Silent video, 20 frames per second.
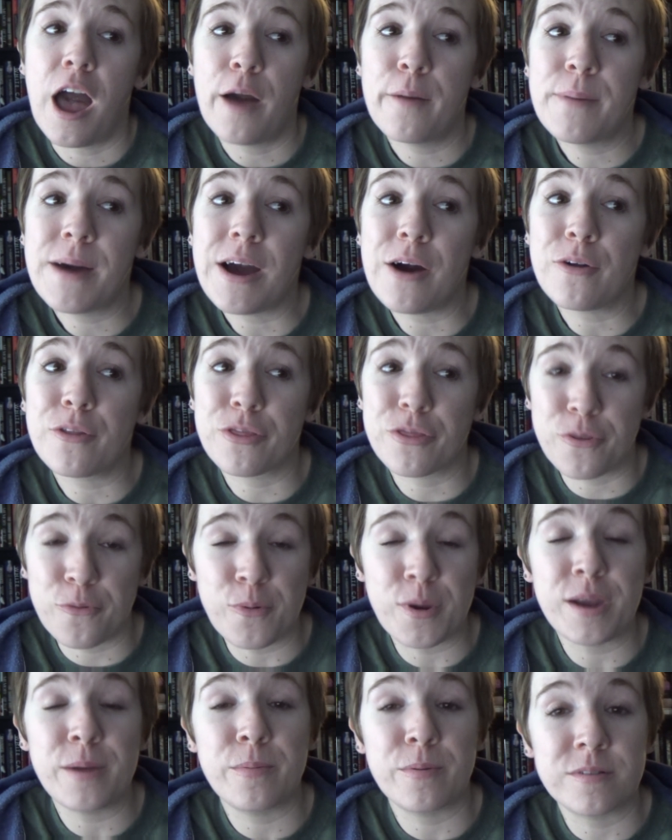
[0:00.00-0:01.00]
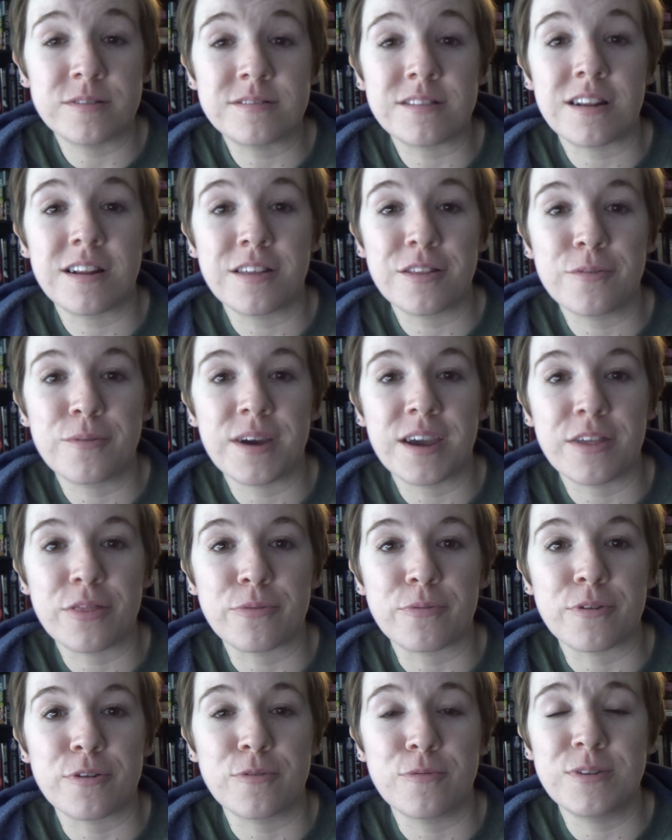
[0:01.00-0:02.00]
about 3% of the way
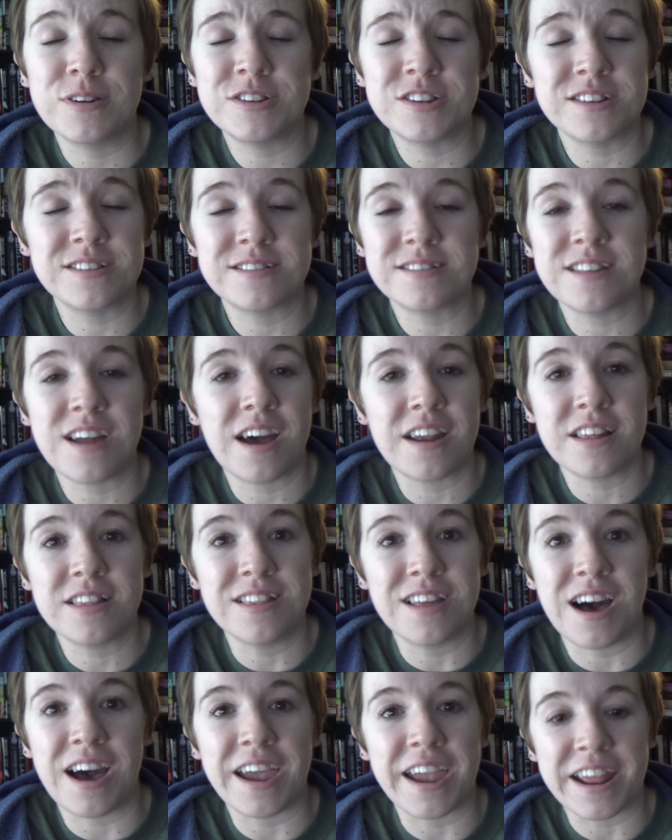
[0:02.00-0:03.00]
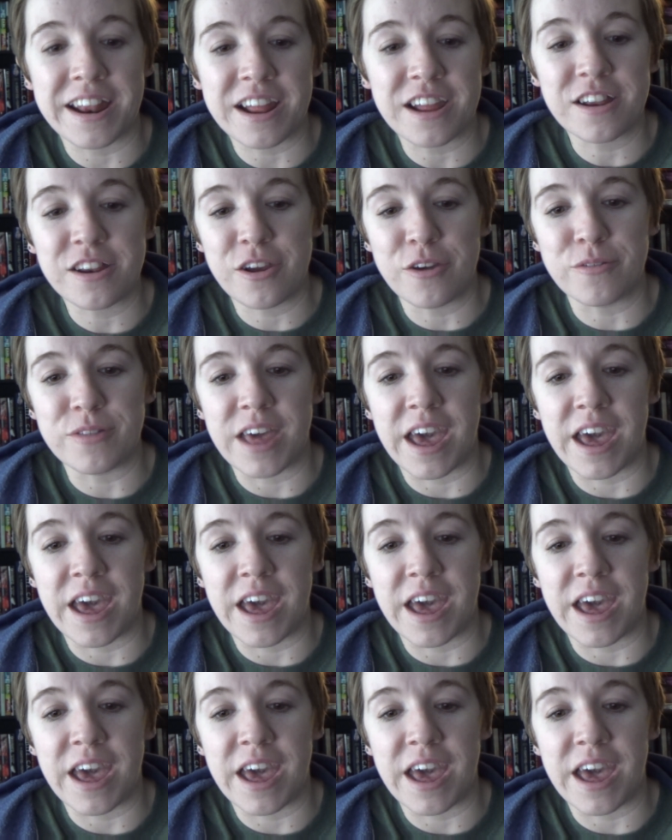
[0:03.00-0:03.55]
through, which is not a lot, and I know